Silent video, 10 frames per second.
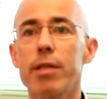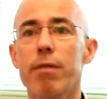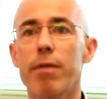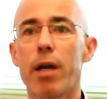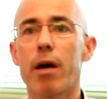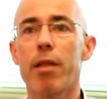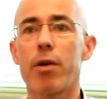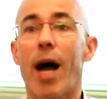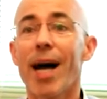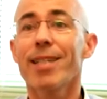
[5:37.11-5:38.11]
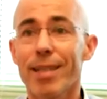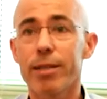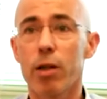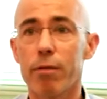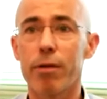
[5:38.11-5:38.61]
of the other as a
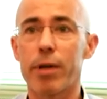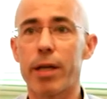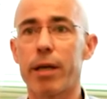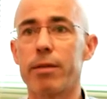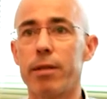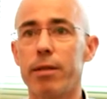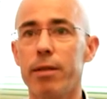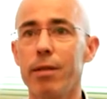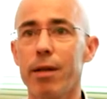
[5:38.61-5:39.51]
sovereign entity,